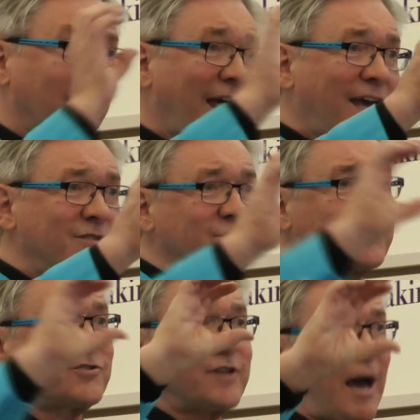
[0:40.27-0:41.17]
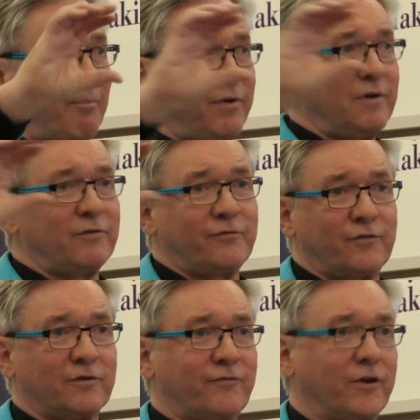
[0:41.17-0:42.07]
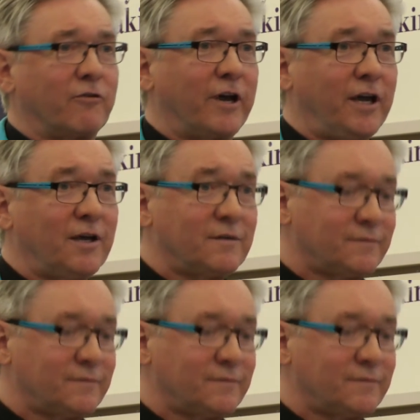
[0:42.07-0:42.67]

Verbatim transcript: Last stop for a ferry.